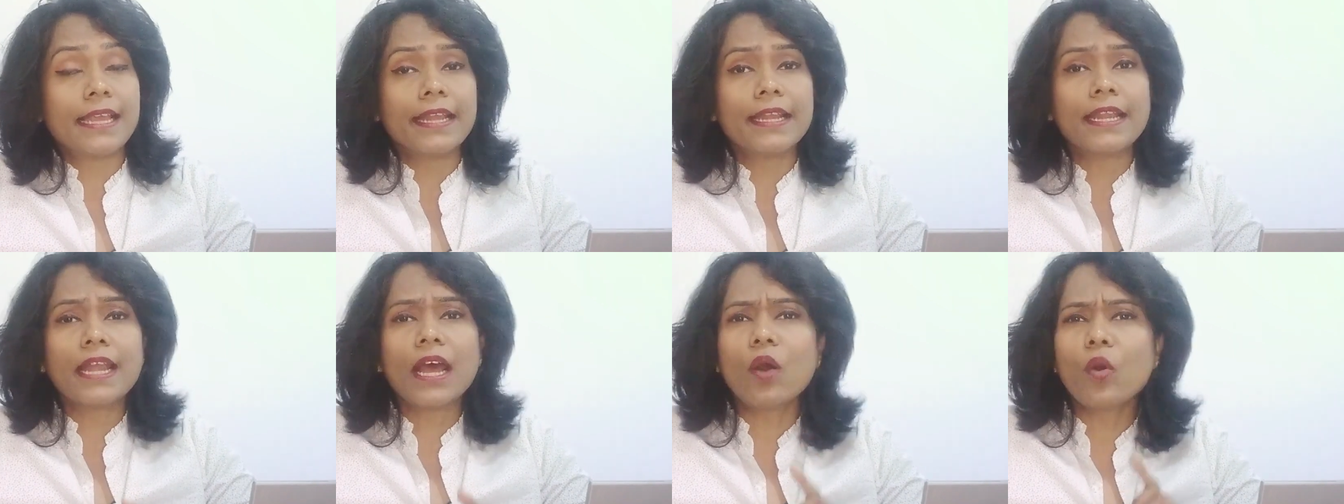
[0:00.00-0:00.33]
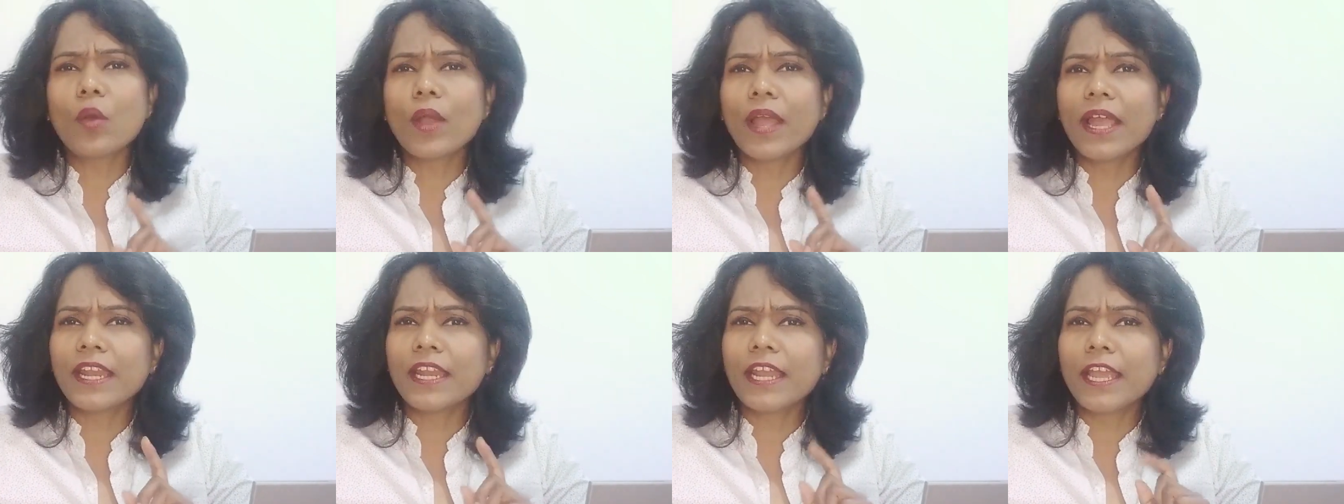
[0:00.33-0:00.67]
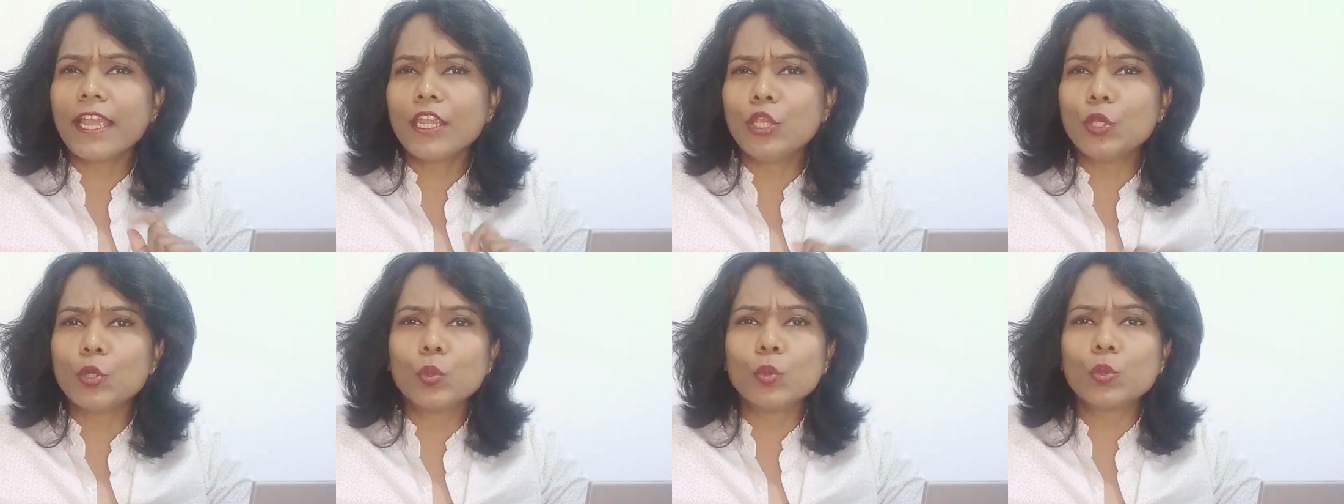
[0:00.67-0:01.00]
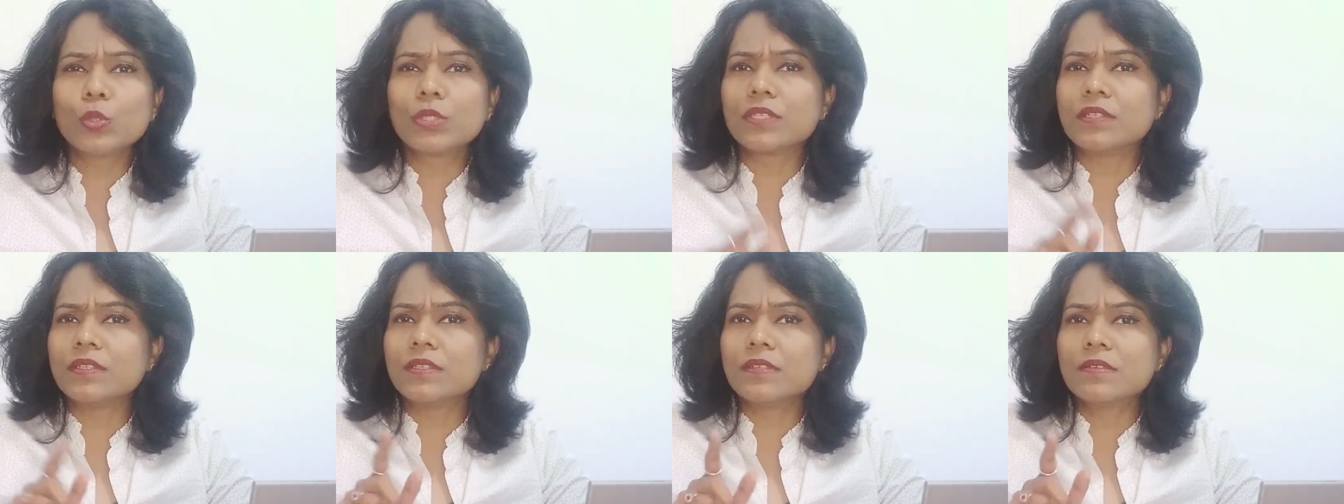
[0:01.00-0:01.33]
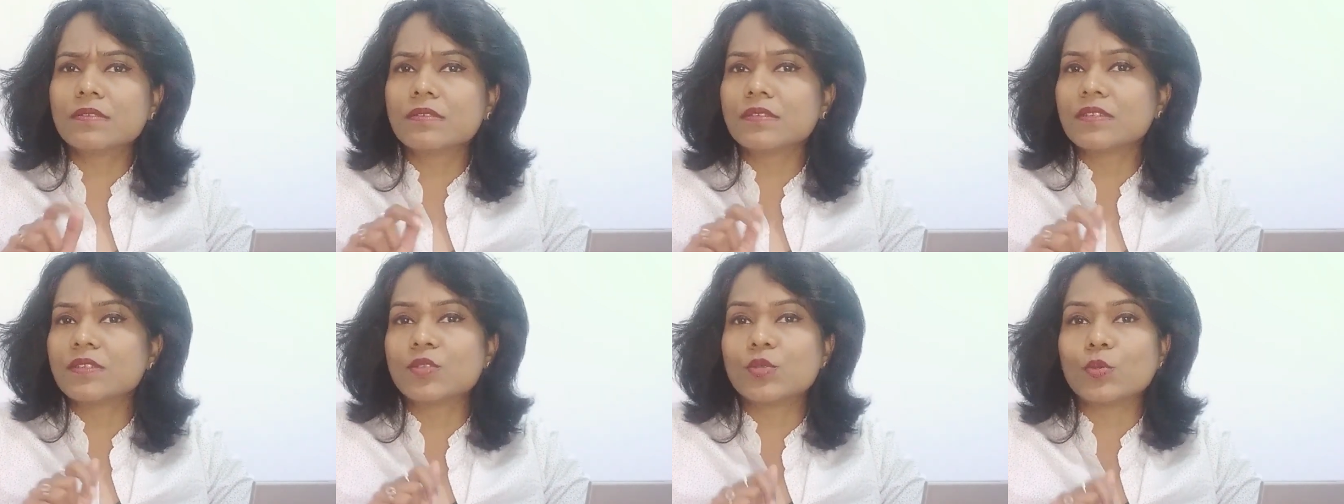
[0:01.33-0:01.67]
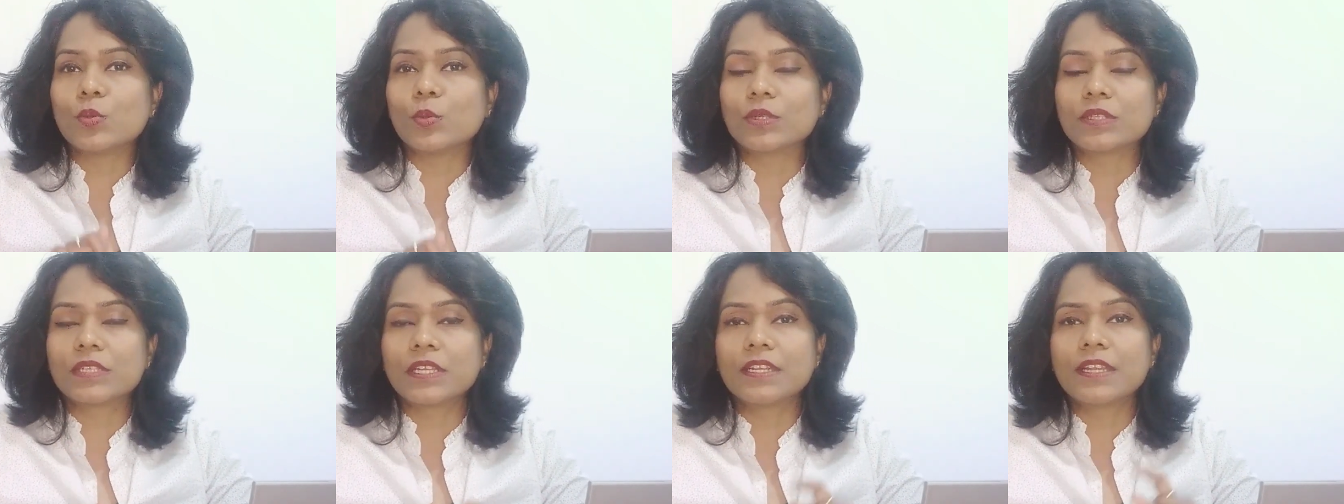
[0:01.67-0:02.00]
and how can I use this
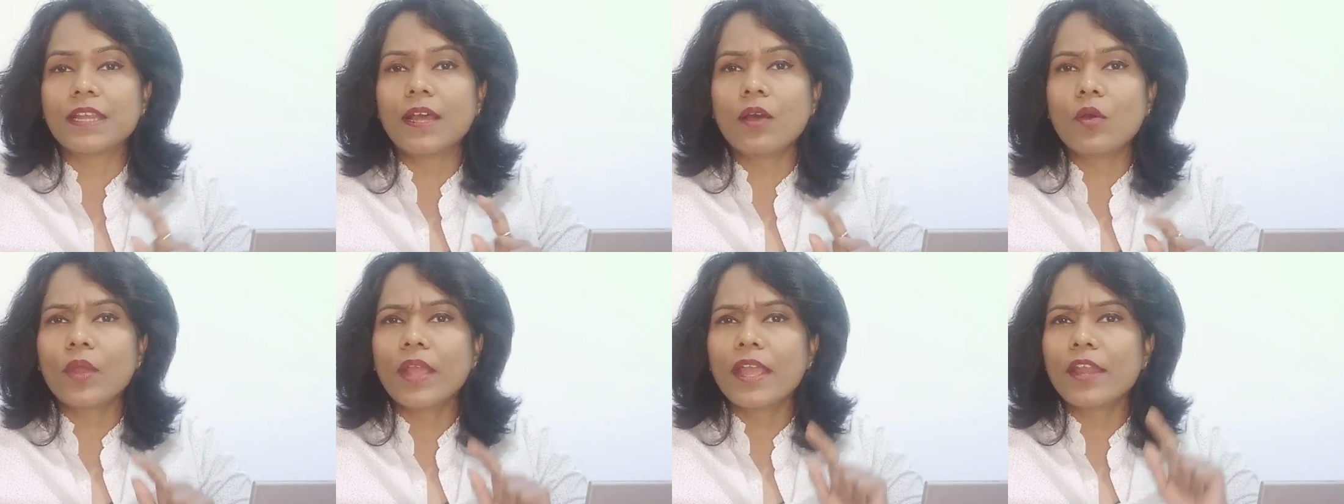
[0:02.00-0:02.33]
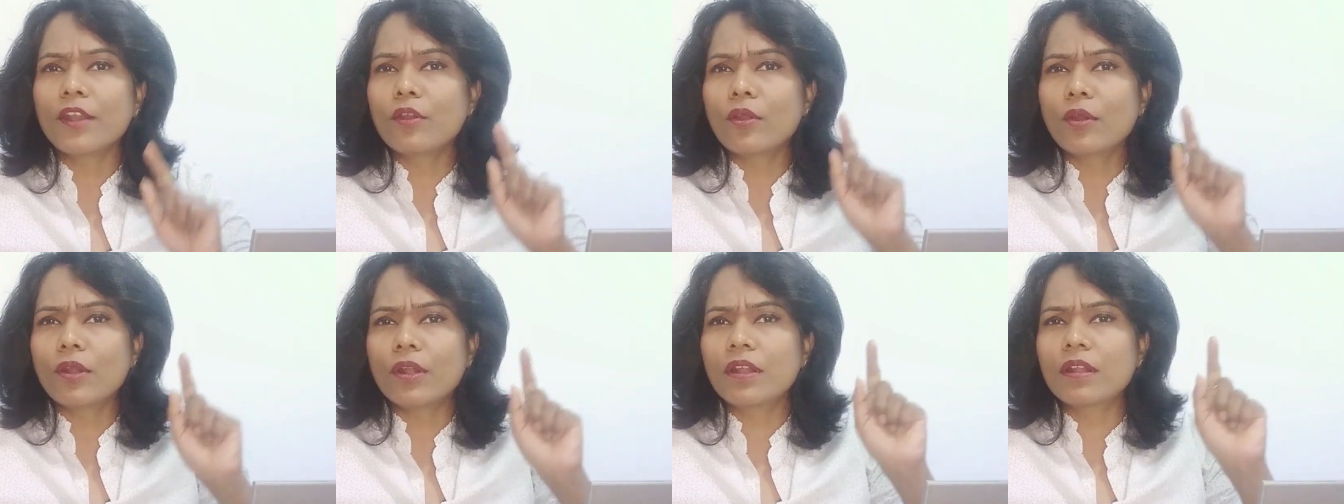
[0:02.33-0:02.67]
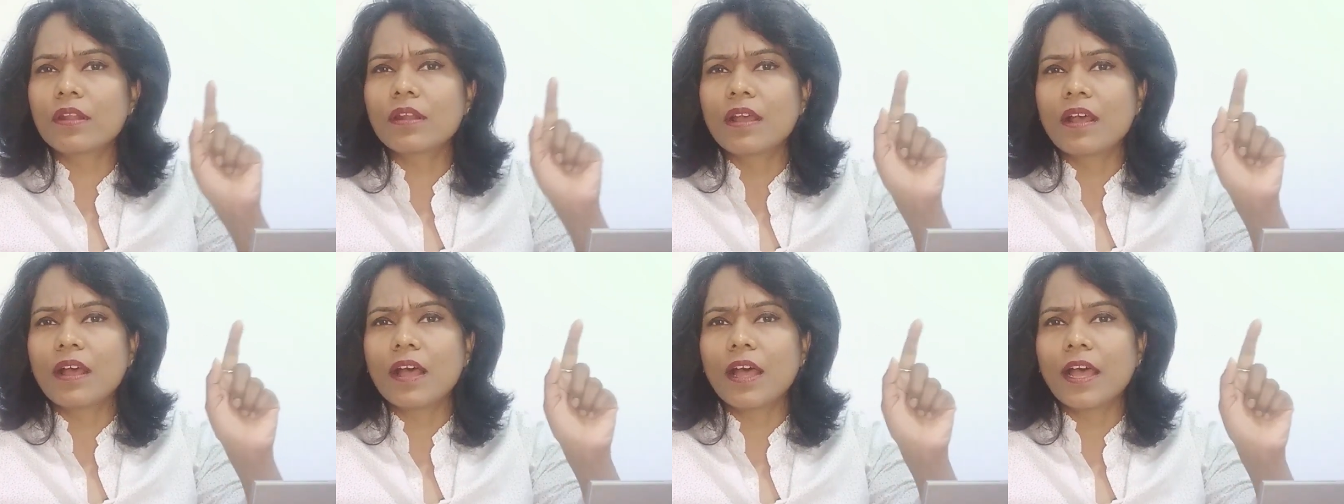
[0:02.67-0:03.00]
resource and how cannot